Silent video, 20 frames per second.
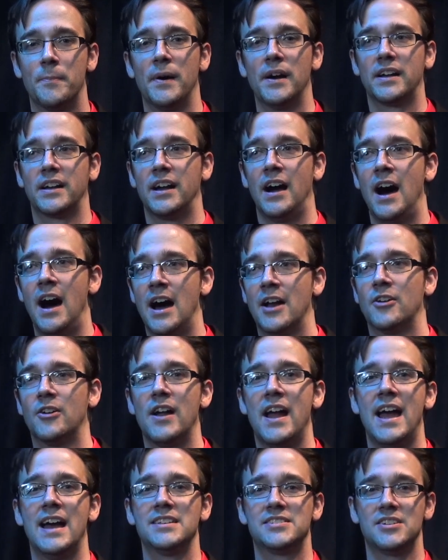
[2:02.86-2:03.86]
but
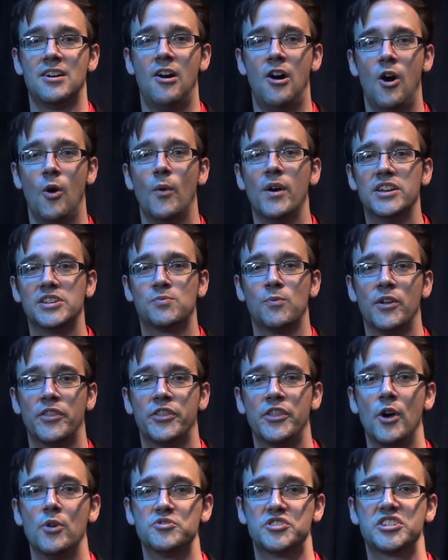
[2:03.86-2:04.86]
Connor, as always,
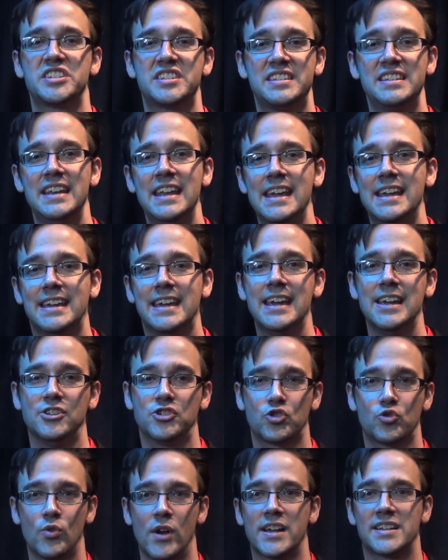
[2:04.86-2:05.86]
with those sneaky
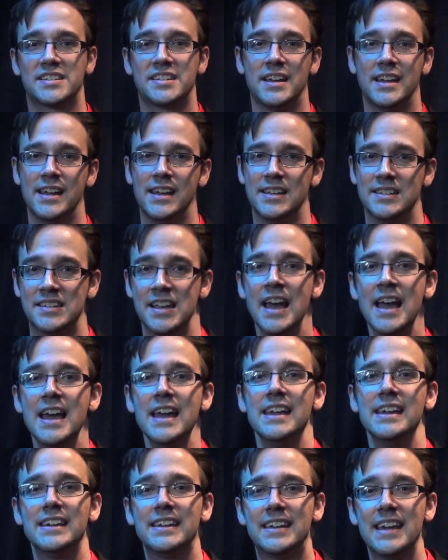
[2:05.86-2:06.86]
tricks of his,
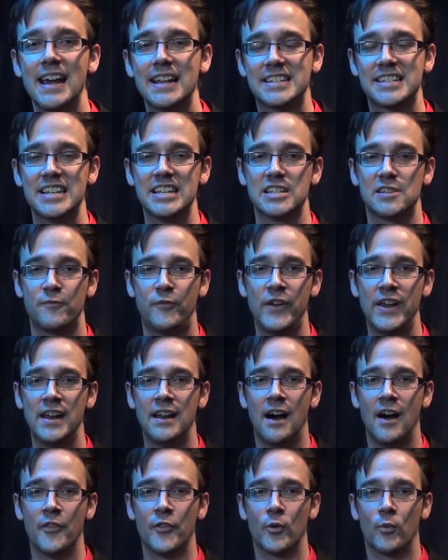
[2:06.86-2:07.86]
he gets his
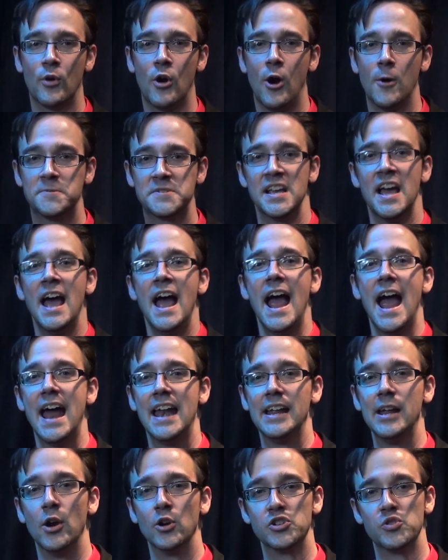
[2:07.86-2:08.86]
feet on the ropes
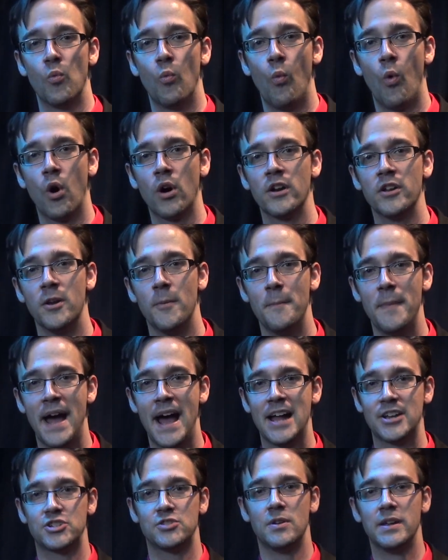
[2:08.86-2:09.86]
and he was awarded a
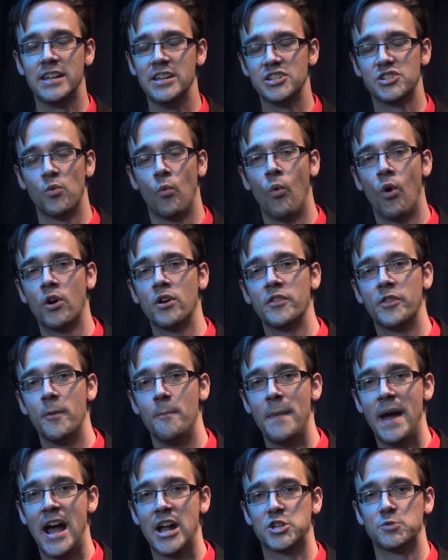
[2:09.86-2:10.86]
match. He's awarded the
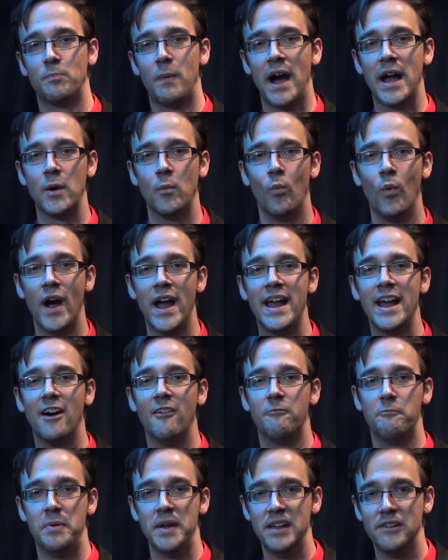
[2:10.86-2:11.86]
match by way
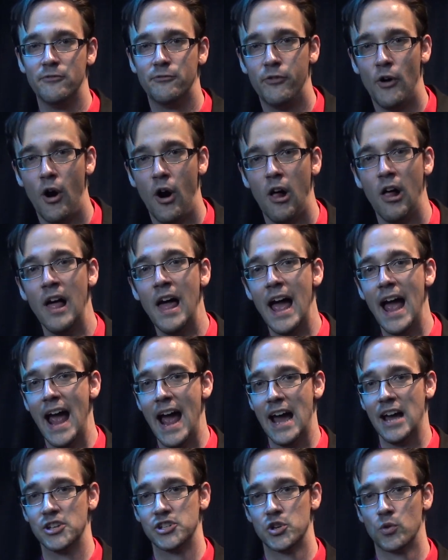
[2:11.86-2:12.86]
of pinfall
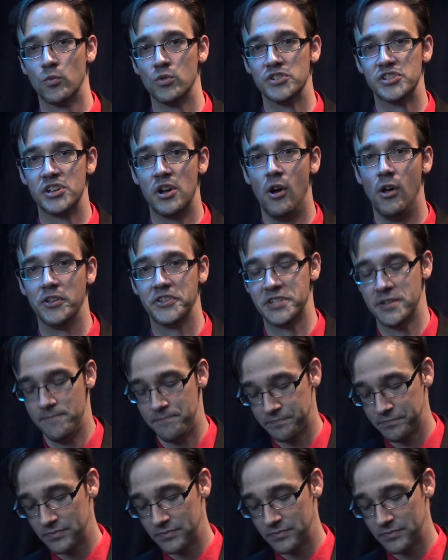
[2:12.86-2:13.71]
as a result.